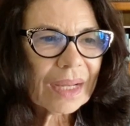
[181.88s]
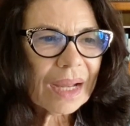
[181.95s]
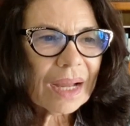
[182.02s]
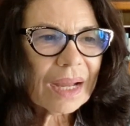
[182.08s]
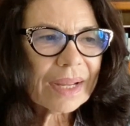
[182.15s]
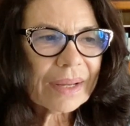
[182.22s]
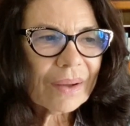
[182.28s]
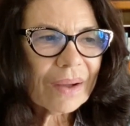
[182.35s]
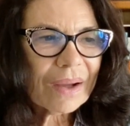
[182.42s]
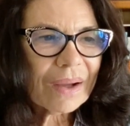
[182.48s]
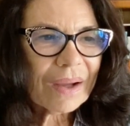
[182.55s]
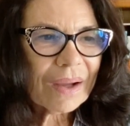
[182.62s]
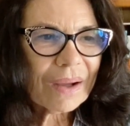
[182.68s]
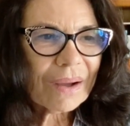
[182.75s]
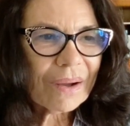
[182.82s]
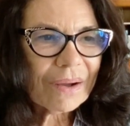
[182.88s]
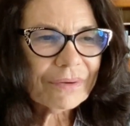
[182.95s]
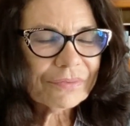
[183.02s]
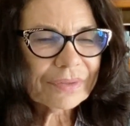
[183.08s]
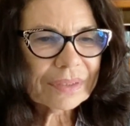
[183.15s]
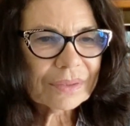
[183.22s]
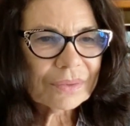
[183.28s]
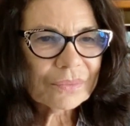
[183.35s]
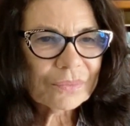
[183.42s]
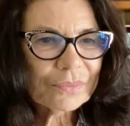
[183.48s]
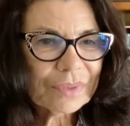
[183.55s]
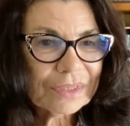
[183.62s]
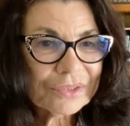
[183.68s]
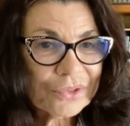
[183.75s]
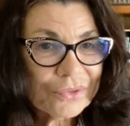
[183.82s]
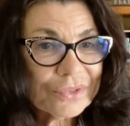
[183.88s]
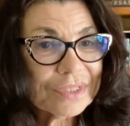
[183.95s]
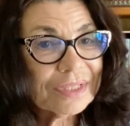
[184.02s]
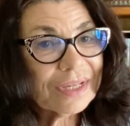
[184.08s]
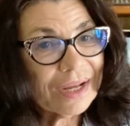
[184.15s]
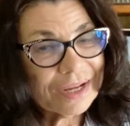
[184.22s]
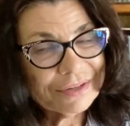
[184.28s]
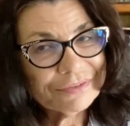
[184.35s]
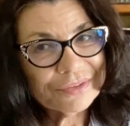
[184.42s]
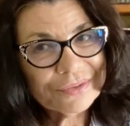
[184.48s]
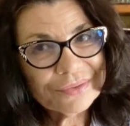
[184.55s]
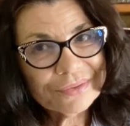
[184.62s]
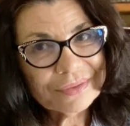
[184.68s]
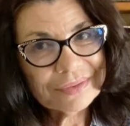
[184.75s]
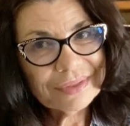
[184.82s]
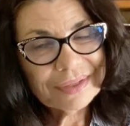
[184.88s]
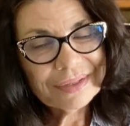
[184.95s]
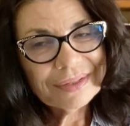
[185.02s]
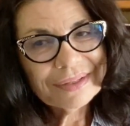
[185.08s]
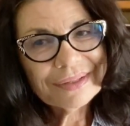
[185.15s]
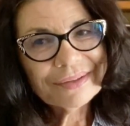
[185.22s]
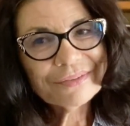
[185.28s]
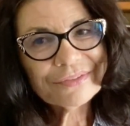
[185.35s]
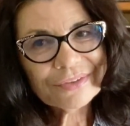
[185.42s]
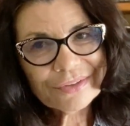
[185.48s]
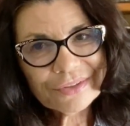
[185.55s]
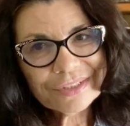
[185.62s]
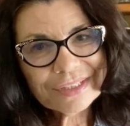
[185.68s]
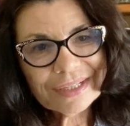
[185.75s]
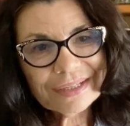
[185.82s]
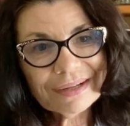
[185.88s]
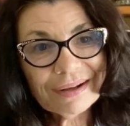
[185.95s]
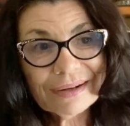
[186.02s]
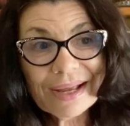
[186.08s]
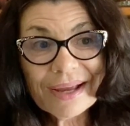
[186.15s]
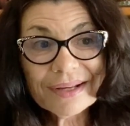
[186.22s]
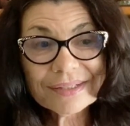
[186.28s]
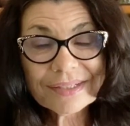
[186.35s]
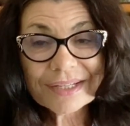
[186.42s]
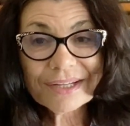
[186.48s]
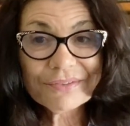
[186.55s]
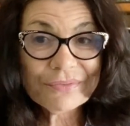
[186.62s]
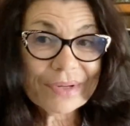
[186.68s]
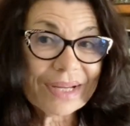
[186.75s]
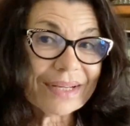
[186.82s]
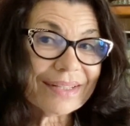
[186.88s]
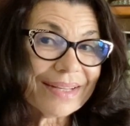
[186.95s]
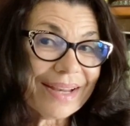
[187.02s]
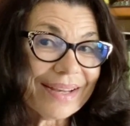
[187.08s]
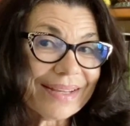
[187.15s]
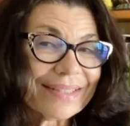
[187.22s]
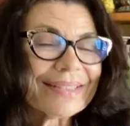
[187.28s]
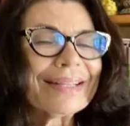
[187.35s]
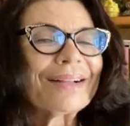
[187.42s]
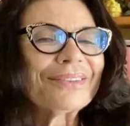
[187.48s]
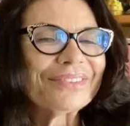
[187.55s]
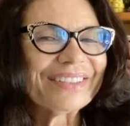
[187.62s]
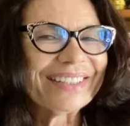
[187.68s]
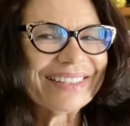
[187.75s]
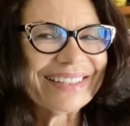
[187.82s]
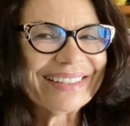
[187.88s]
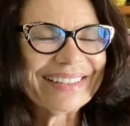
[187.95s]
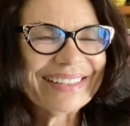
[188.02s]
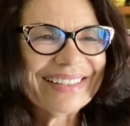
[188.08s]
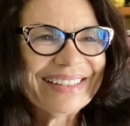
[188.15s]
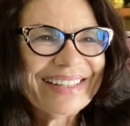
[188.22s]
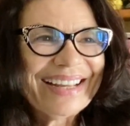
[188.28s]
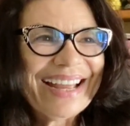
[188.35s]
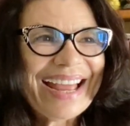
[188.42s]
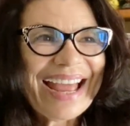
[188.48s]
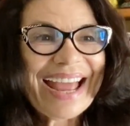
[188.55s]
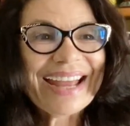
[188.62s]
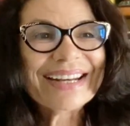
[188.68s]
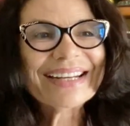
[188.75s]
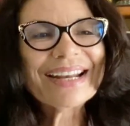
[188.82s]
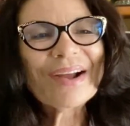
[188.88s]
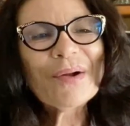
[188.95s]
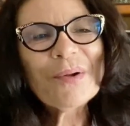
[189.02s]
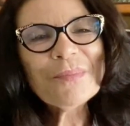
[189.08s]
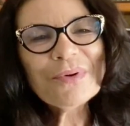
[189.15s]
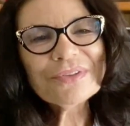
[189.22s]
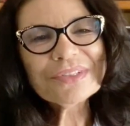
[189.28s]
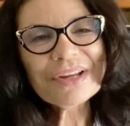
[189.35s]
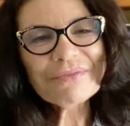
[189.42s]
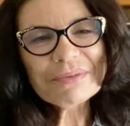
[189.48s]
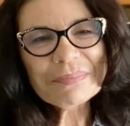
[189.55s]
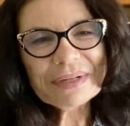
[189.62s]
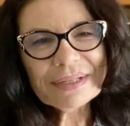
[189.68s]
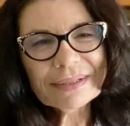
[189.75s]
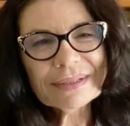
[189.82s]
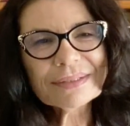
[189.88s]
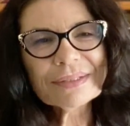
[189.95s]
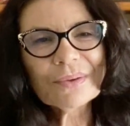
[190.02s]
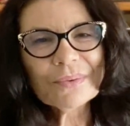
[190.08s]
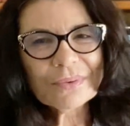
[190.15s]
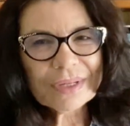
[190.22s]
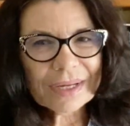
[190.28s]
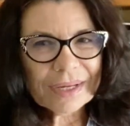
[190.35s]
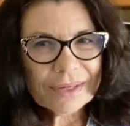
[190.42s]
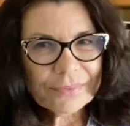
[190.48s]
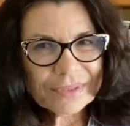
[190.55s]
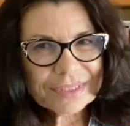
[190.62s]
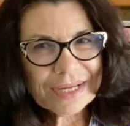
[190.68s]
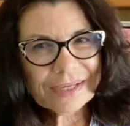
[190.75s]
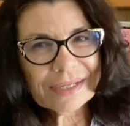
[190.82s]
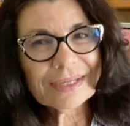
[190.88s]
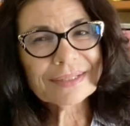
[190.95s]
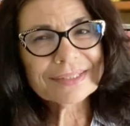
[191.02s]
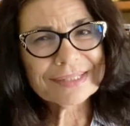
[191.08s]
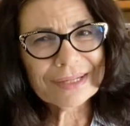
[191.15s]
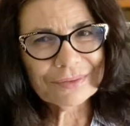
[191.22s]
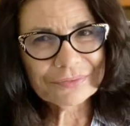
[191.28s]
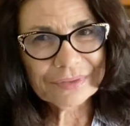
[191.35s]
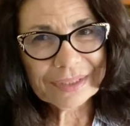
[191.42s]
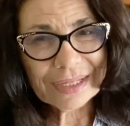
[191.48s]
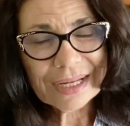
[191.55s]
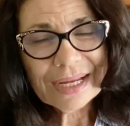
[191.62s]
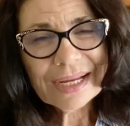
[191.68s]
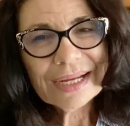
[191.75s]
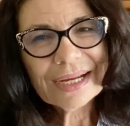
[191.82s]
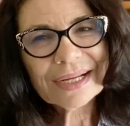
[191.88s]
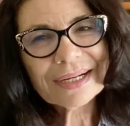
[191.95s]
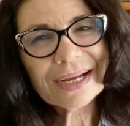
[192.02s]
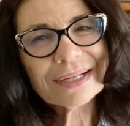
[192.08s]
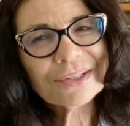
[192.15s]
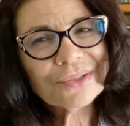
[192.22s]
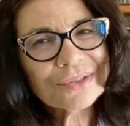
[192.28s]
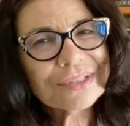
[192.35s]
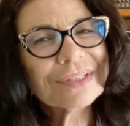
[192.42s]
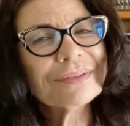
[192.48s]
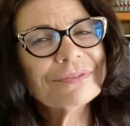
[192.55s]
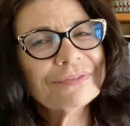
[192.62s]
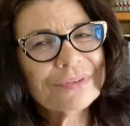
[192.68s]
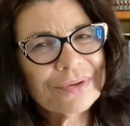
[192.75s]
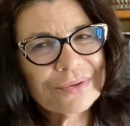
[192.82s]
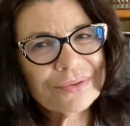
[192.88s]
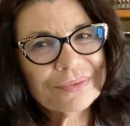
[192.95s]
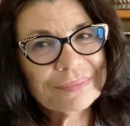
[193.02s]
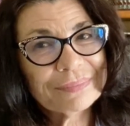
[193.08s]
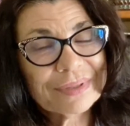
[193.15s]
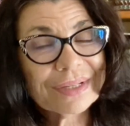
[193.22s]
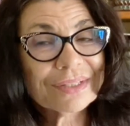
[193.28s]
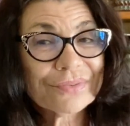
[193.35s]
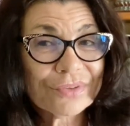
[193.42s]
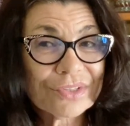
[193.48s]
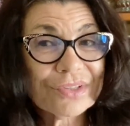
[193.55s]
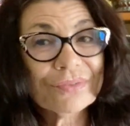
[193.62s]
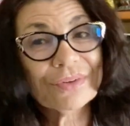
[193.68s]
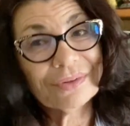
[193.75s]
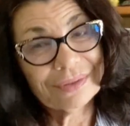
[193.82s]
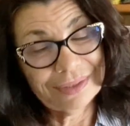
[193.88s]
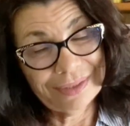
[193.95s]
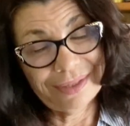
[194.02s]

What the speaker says: I often will use the iPhone first and I'll ask if we can take a selfie. And almost everybody is okay with taking a selfie. And I use the phone because, first of all,